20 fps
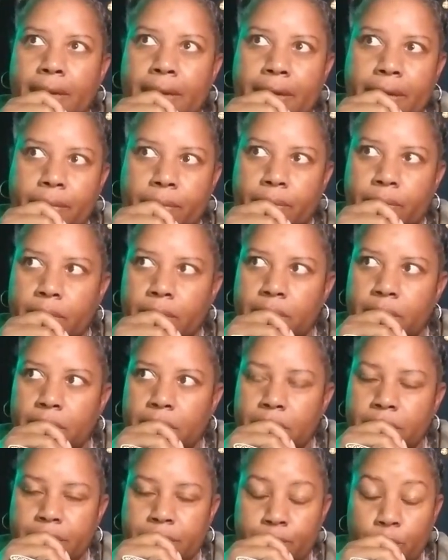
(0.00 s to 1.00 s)
Now,
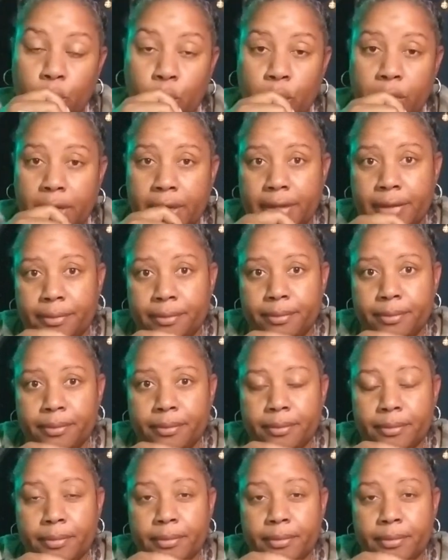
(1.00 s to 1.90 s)
this morning,